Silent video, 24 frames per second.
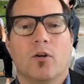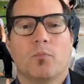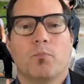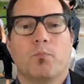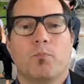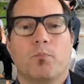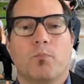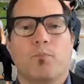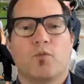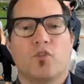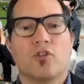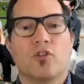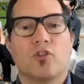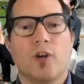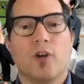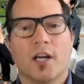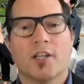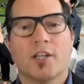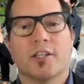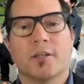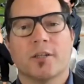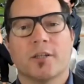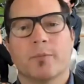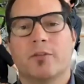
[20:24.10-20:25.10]

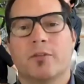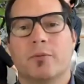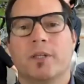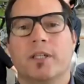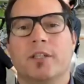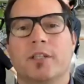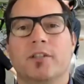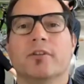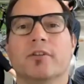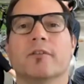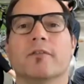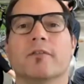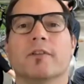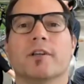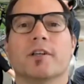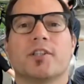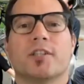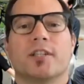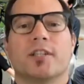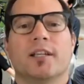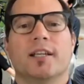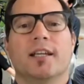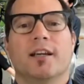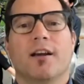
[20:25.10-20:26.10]
structure between
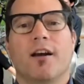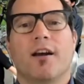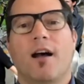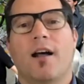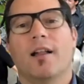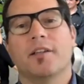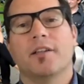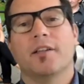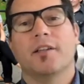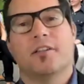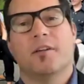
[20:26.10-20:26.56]
university, college,